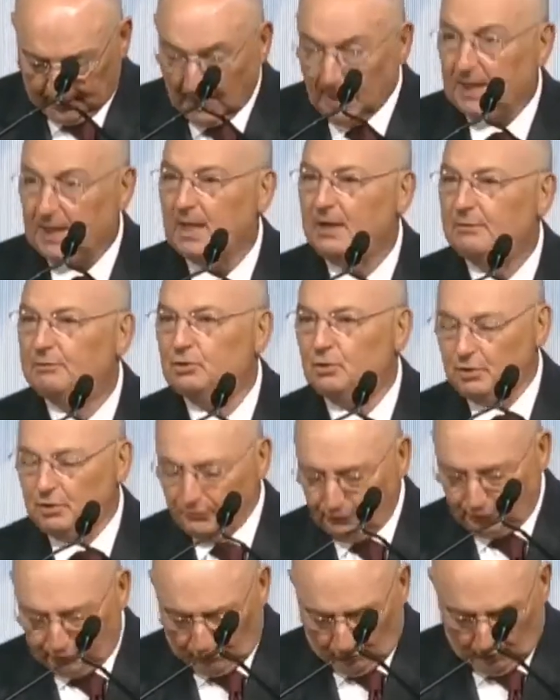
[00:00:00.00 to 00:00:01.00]
I have to
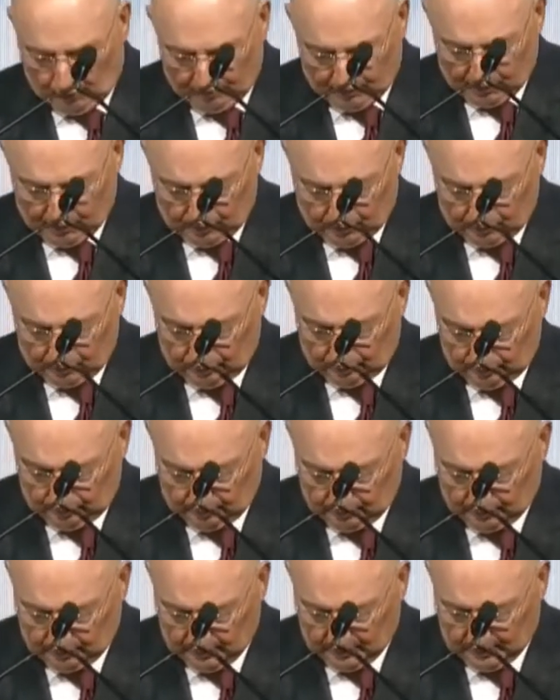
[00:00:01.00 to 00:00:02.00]
inform you
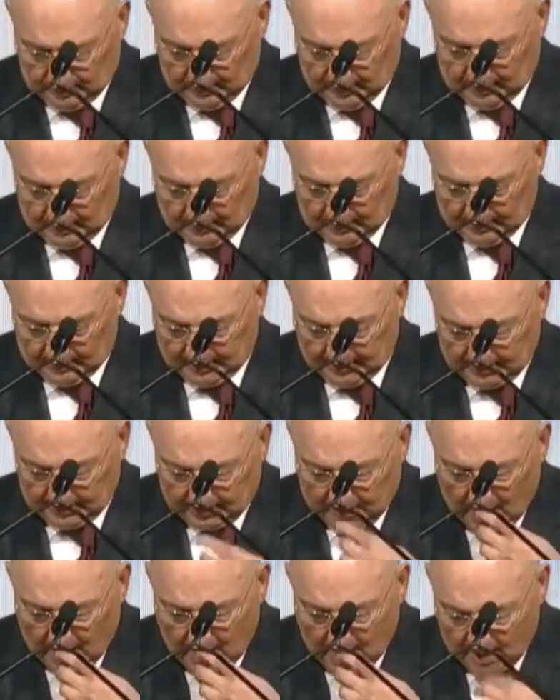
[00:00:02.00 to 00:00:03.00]
that
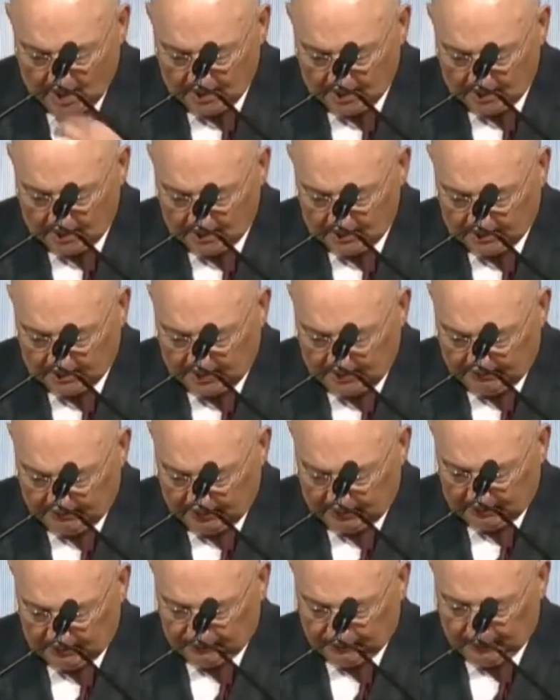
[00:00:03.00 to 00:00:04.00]

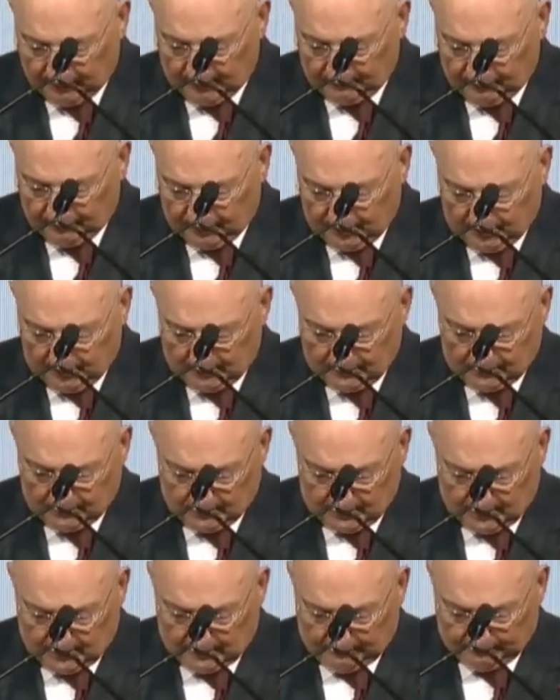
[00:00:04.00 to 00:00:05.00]
75
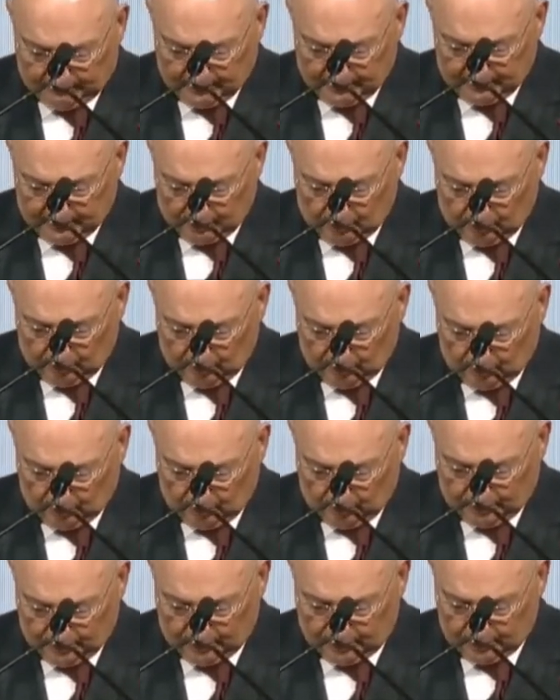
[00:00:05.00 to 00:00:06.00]
years after the
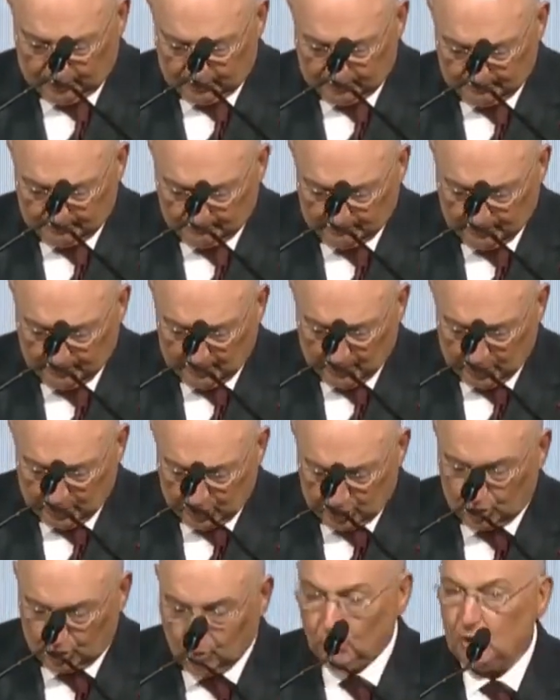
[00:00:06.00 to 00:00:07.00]
Holocaust,
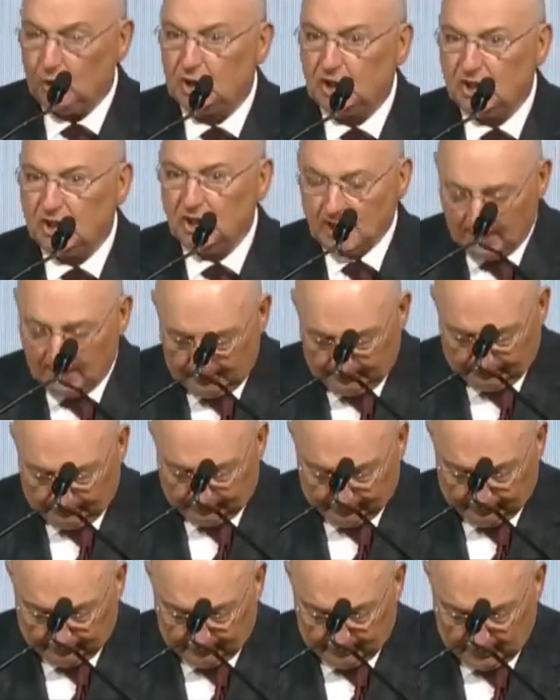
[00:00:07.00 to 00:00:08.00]
Jewish life
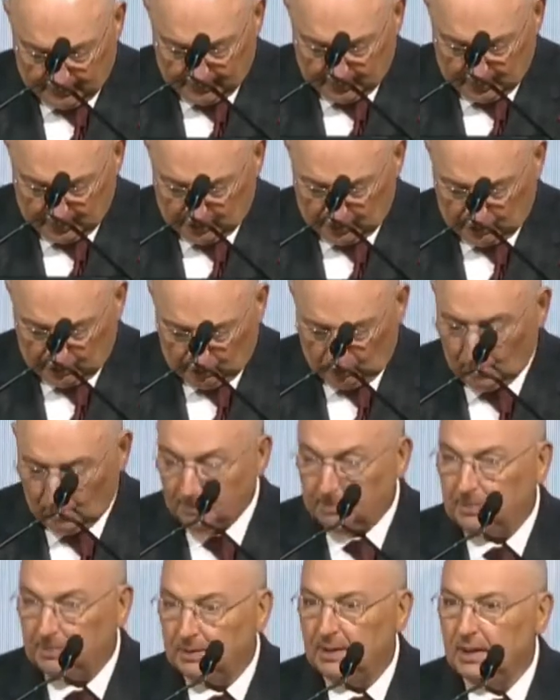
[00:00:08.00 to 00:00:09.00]
in
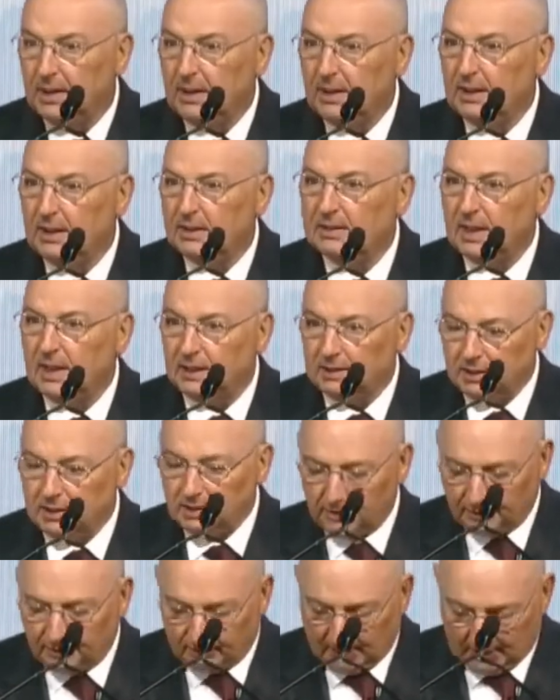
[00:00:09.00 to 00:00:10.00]
Europe is
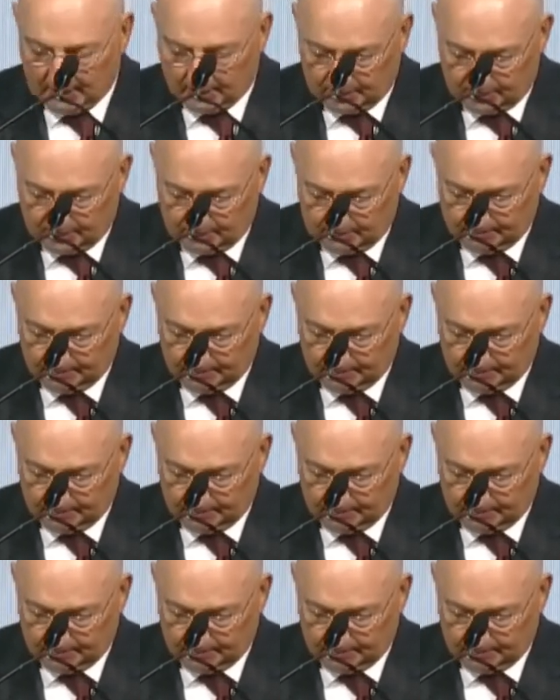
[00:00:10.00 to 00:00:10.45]
under threat.